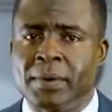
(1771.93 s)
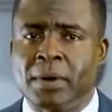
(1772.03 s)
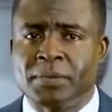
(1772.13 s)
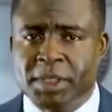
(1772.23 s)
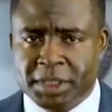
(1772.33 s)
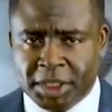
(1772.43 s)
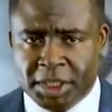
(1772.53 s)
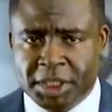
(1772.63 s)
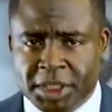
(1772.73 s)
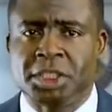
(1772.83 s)
of this
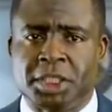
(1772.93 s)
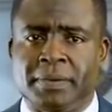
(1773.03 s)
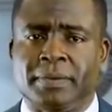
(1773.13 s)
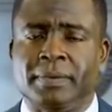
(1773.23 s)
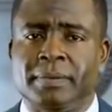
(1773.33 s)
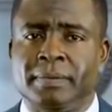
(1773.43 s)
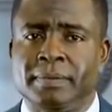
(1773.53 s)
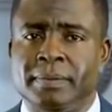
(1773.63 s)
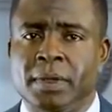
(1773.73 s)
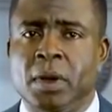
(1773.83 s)
initiative
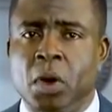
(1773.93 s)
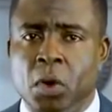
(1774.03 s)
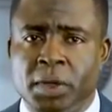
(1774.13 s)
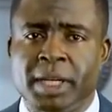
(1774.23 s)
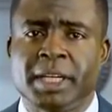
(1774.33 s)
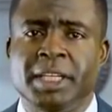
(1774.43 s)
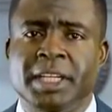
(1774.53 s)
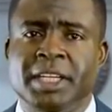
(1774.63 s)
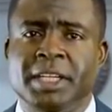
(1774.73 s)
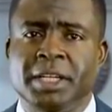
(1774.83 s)
under the
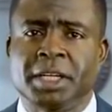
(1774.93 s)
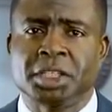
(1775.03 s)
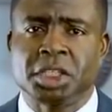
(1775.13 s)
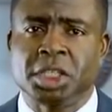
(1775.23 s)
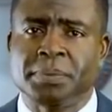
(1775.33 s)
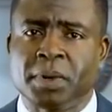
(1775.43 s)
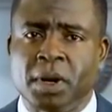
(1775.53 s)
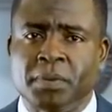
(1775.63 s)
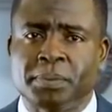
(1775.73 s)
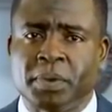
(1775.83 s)
leadership
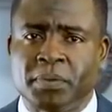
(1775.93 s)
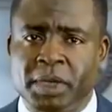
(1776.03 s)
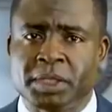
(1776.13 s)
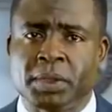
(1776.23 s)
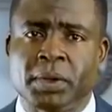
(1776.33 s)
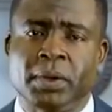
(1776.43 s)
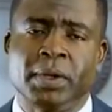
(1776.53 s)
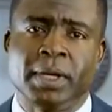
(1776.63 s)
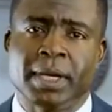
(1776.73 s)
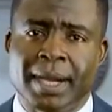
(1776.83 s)
of Professor
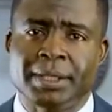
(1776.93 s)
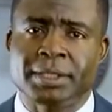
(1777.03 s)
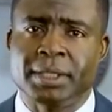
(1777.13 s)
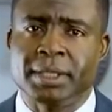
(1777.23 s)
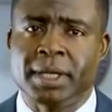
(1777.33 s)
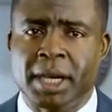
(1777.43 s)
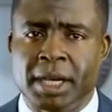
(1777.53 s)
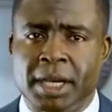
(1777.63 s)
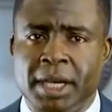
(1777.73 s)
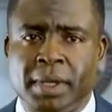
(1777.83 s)
Kavsin
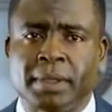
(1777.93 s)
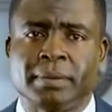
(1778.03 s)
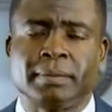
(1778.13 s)
Anyangwe.